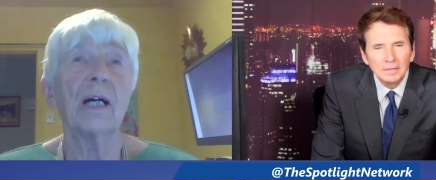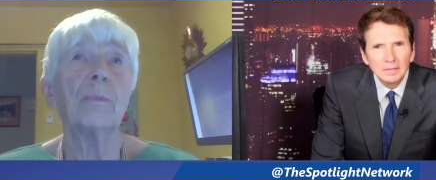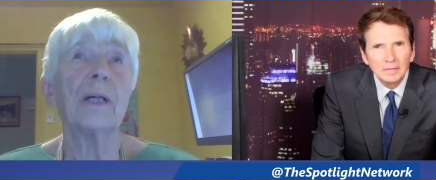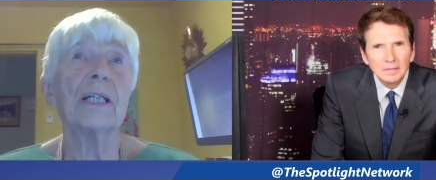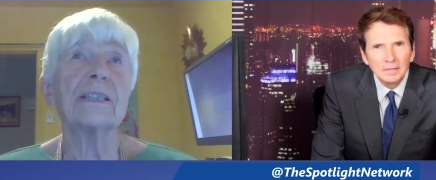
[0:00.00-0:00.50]

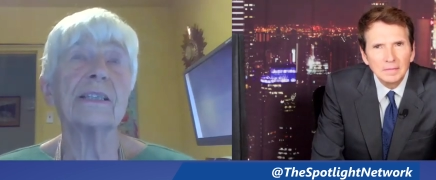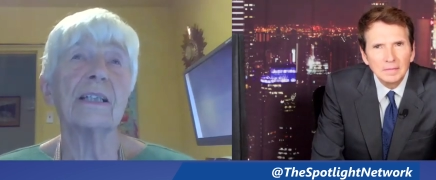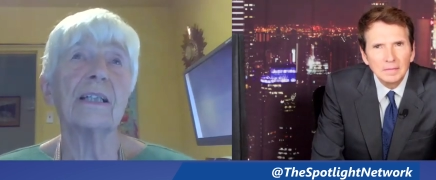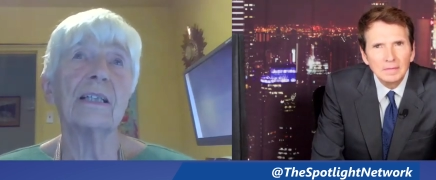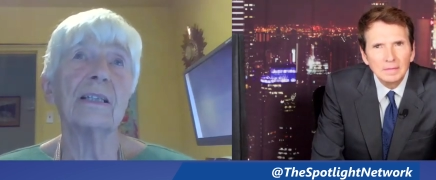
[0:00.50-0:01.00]
Speaker 1: But
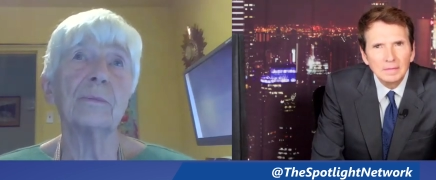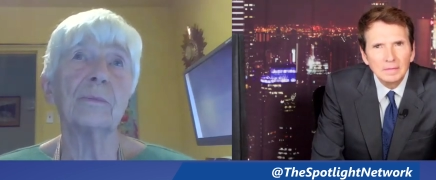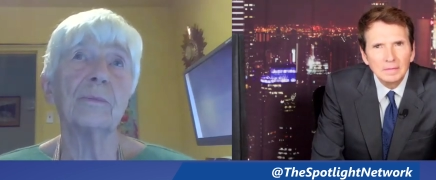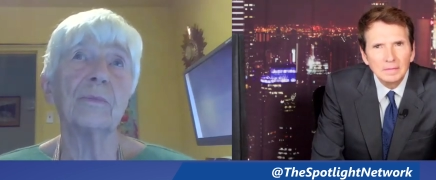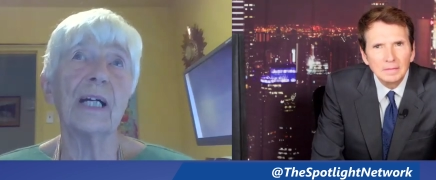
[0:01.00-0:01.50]
um,
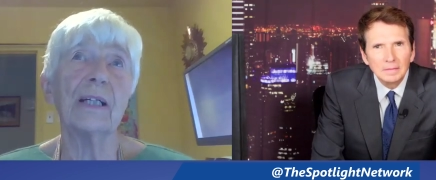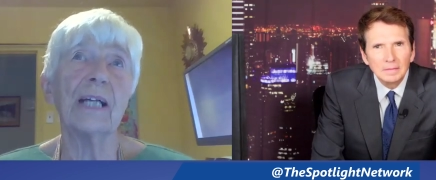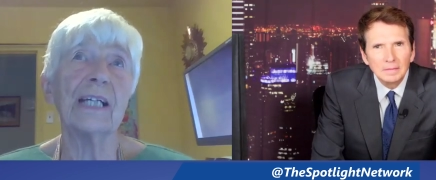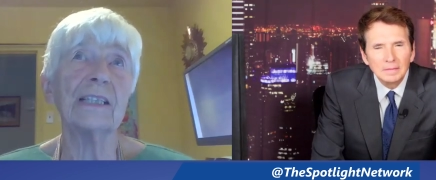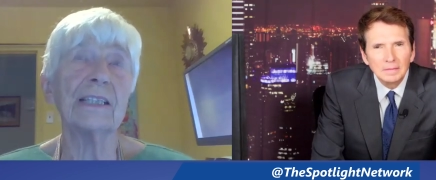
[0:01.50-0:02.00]

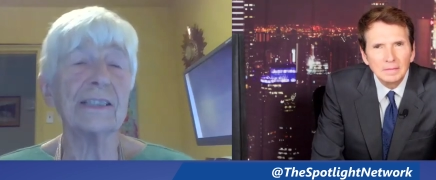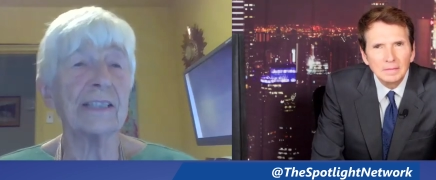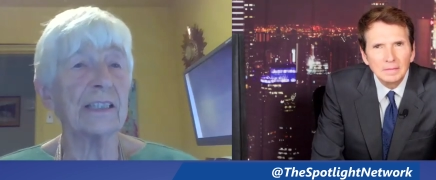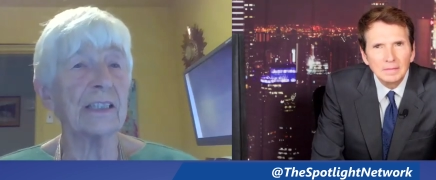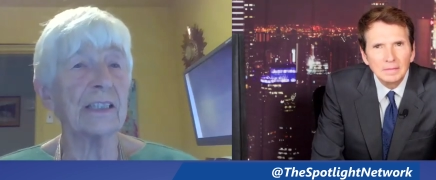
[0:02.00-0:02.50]
Hedley's
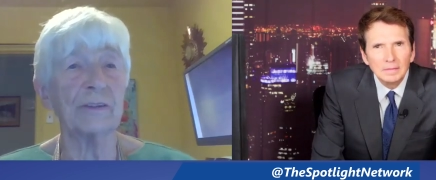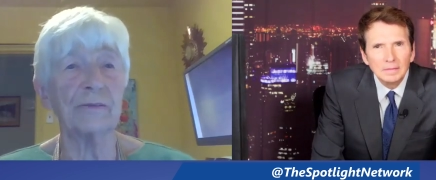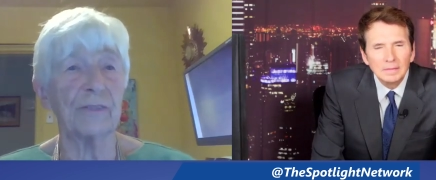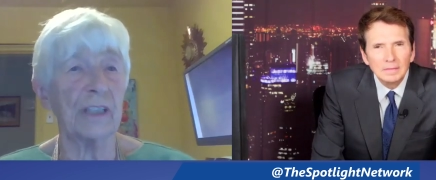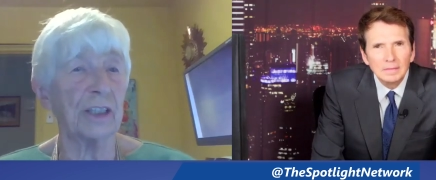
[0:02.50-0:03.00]
sense of
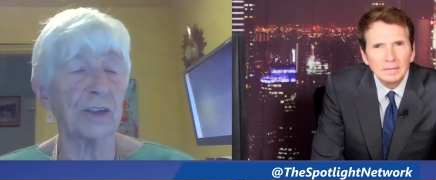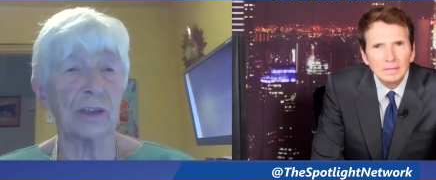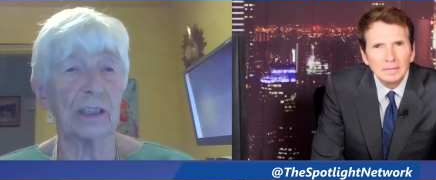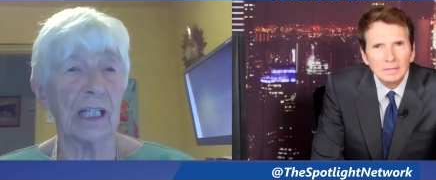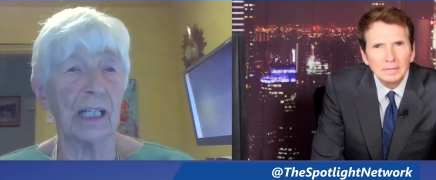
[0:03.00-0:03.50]

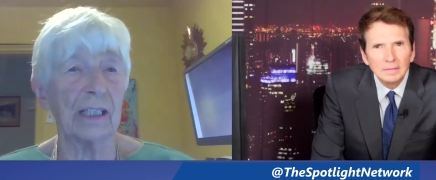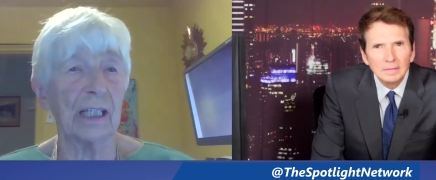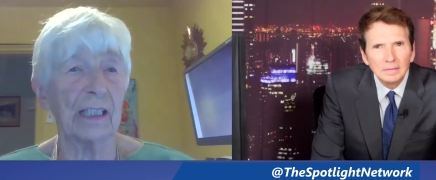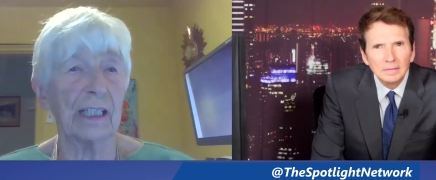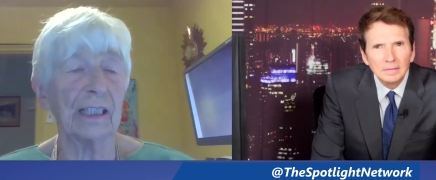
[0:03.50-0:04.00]
adventure, and, and
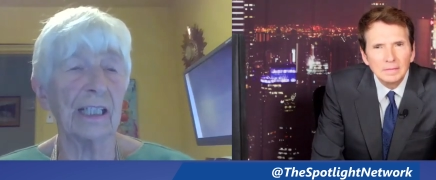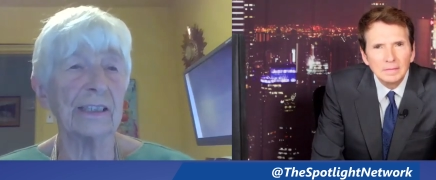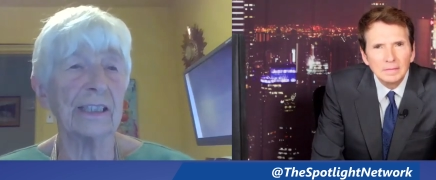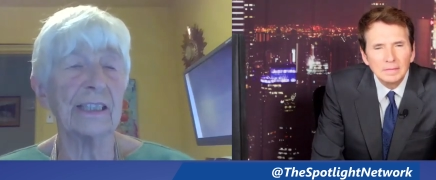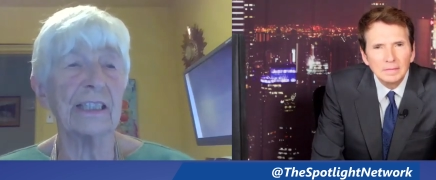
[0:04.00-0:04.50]
I'd like to
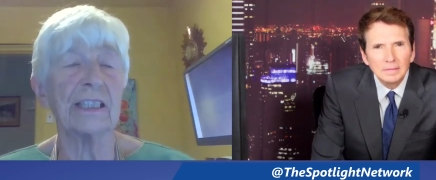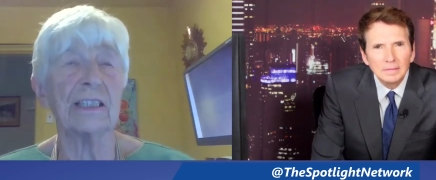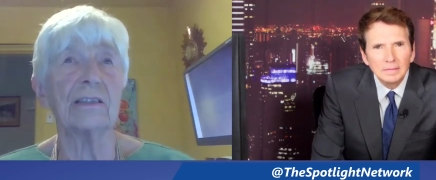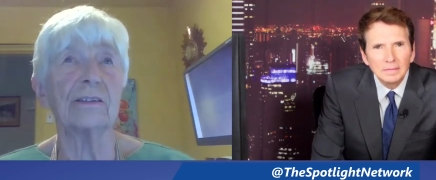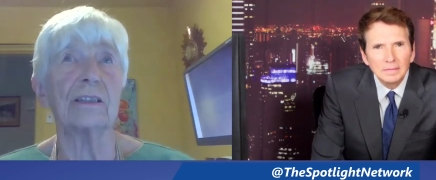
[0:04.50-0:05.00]
see
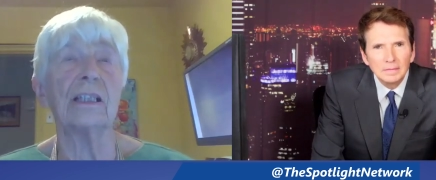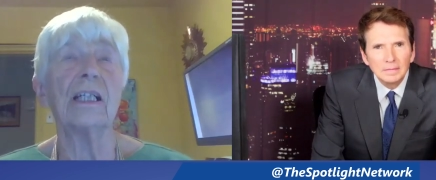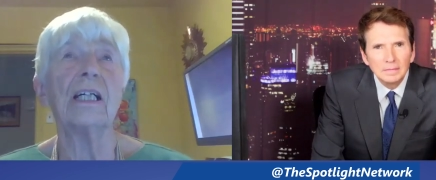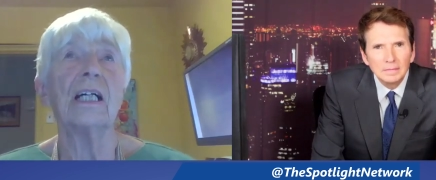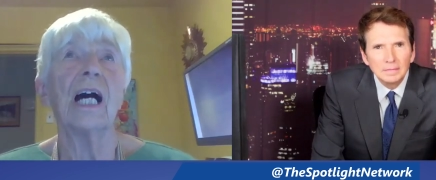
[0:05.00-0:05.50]
children
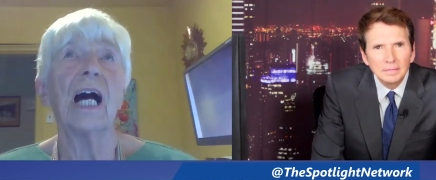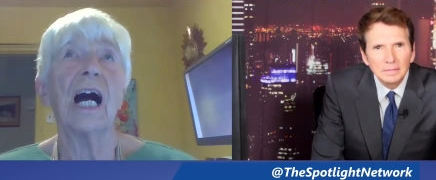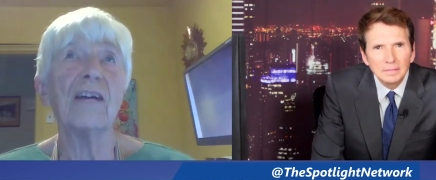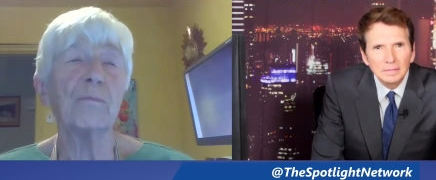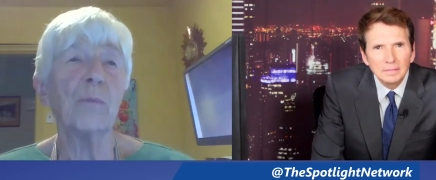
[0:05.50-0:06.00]

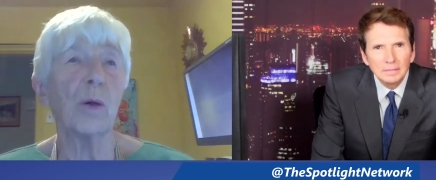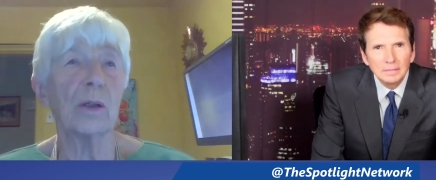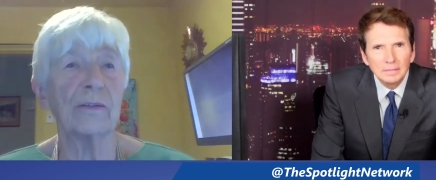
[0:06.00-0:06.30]
have more